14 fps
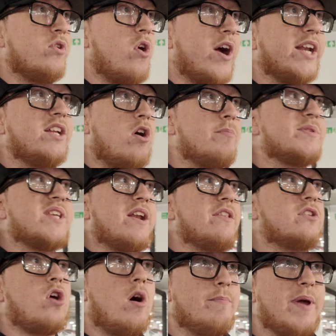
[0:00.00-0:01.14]
99% of the
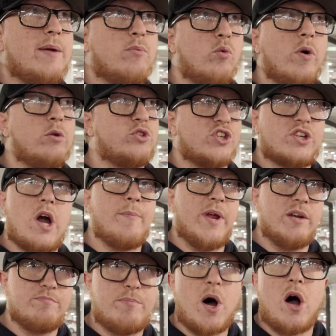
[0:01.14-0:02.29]
time people will just come
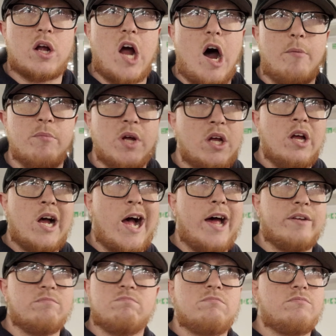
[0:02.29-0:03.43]
in, park up
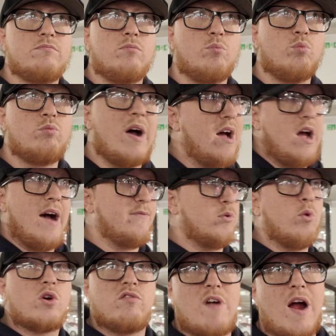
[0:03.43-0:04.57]
and have a
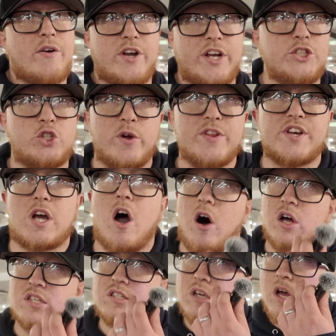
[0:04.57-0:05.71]
walk around and enjoy the cars.